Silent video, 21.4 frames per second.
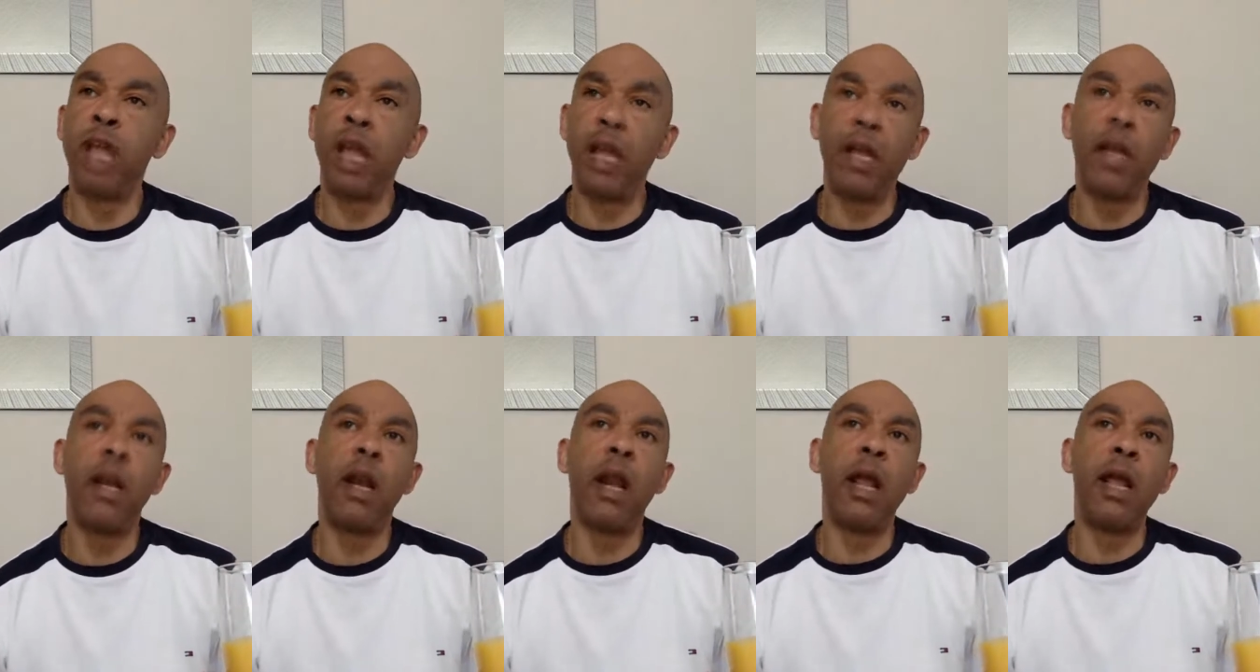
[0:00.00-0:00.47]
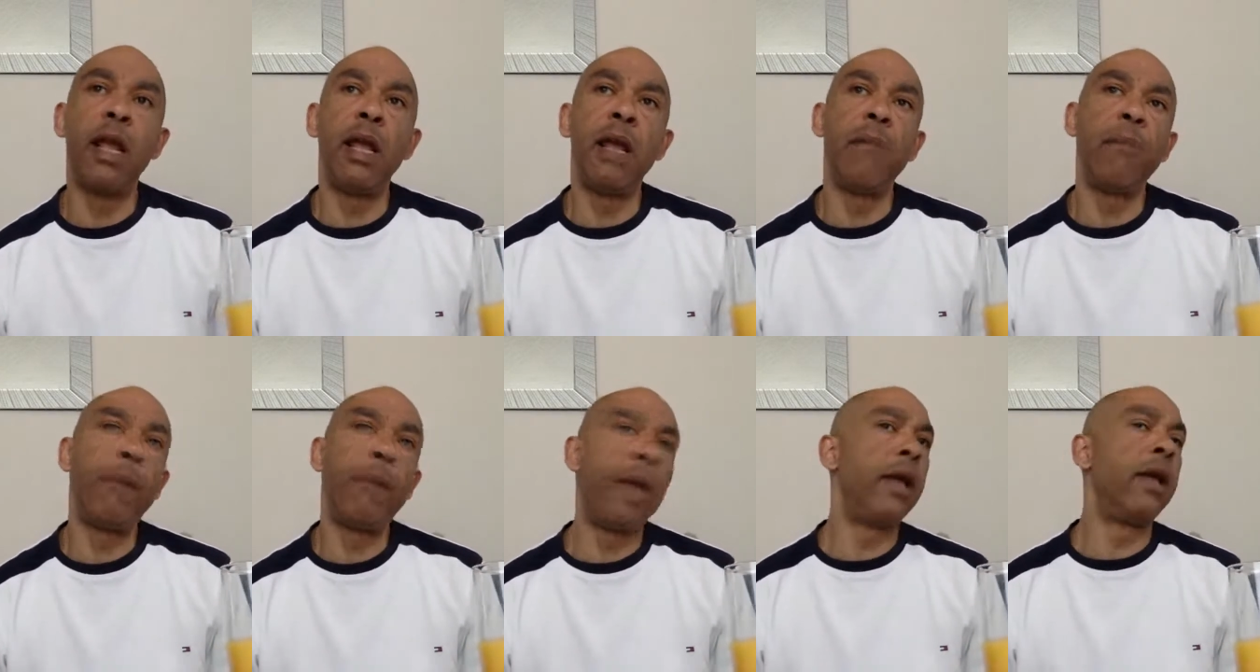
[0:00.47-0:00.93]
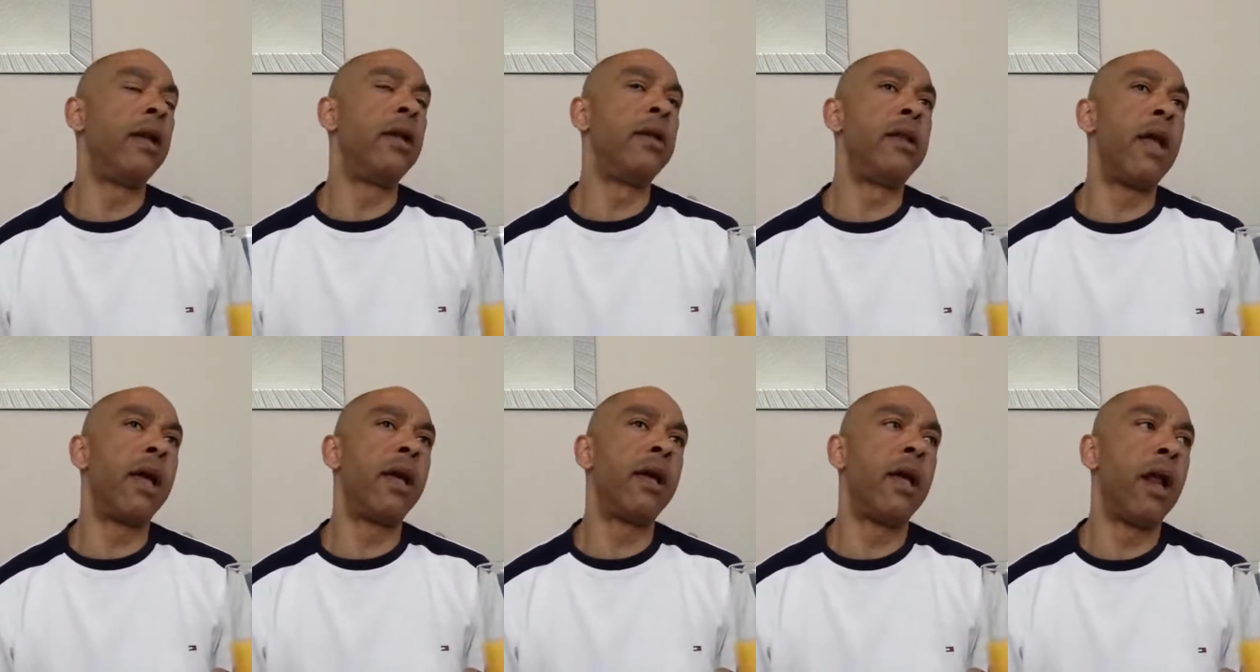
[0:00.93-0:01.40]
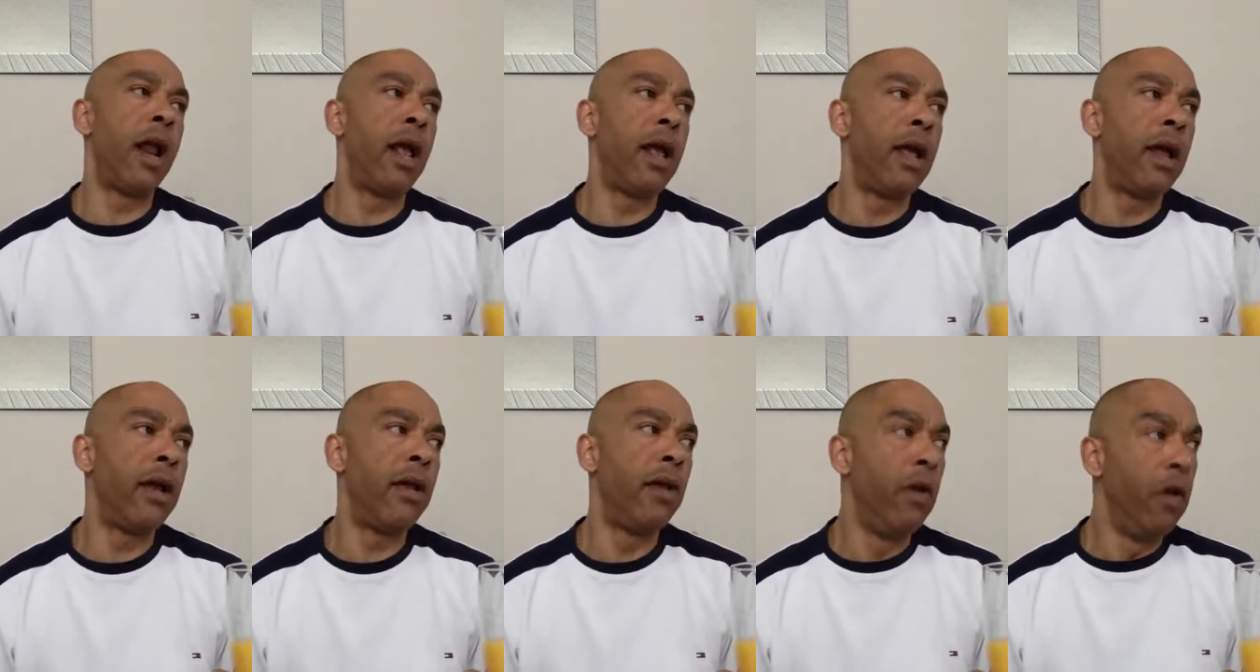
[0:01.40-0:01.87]
decorating, painting and
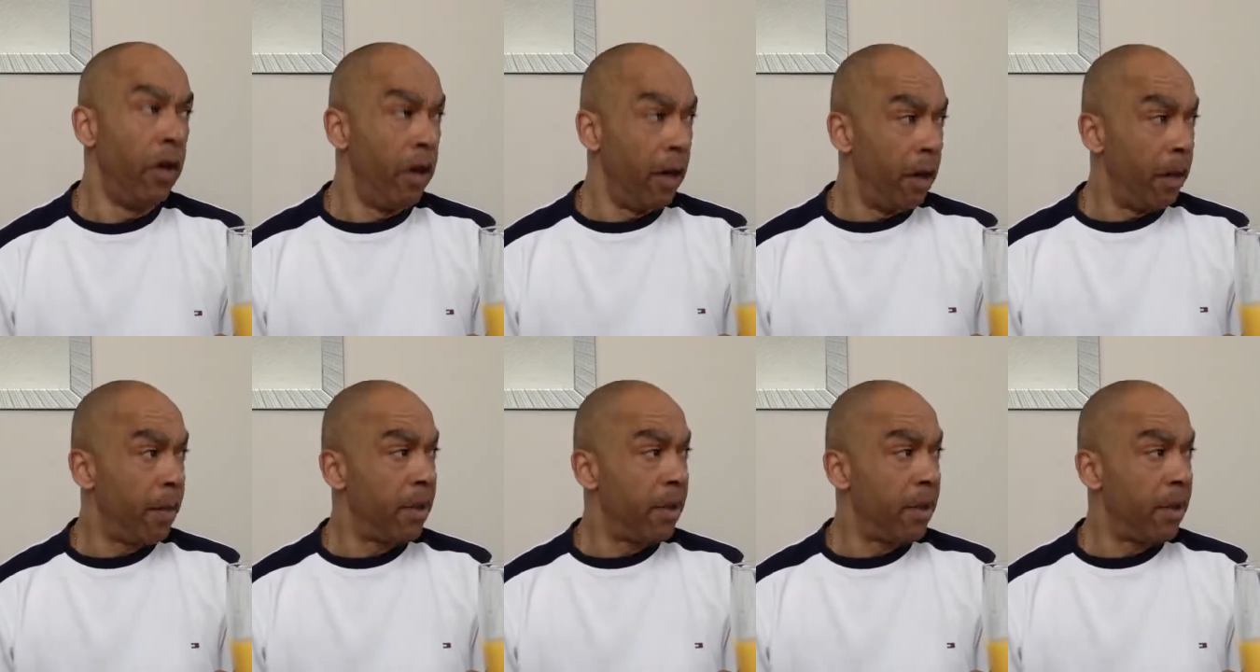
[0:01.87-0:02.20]
decorating,